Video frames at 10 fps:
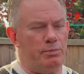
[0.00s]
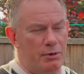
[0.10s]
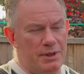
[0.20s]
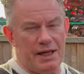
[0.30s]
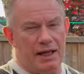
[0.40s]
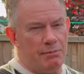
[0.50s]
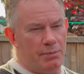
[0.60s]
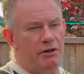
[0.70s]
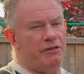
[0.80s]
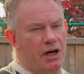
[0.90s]
but we're taking
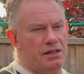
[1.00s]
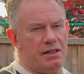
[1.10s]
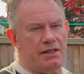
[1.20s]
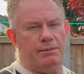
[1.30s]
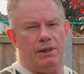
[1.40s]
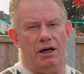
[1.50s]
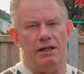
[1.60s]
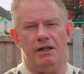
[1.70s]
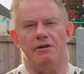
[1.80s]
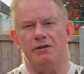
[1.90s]
both cars, the
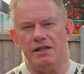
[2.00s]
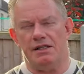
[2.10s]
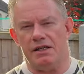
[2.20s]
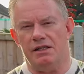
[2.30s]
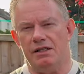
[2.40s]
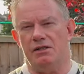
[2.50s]
DB9 and the 360,